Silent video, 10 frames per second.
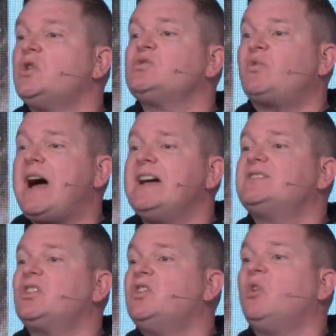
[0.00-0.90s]
those
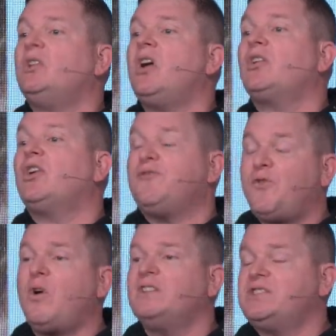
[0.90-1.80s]
rights are no longer
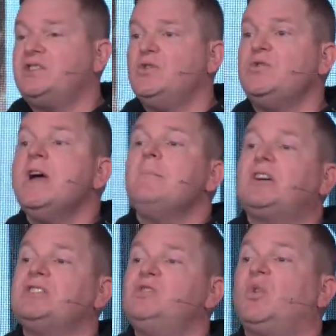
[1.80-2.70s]
afforded to you
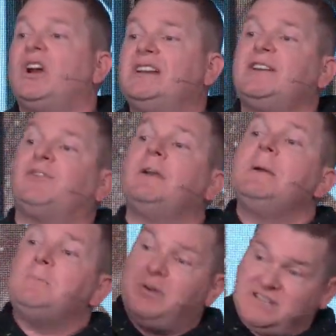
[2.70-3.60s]
because you are in a different
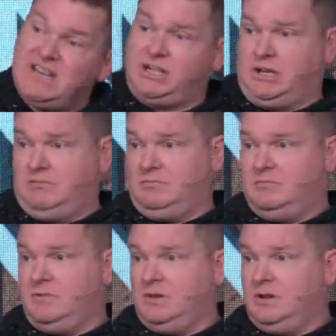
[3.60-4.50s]
position.
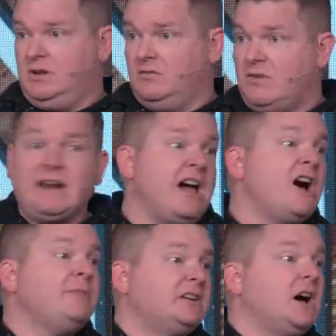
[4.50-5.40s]
Right now, I'm in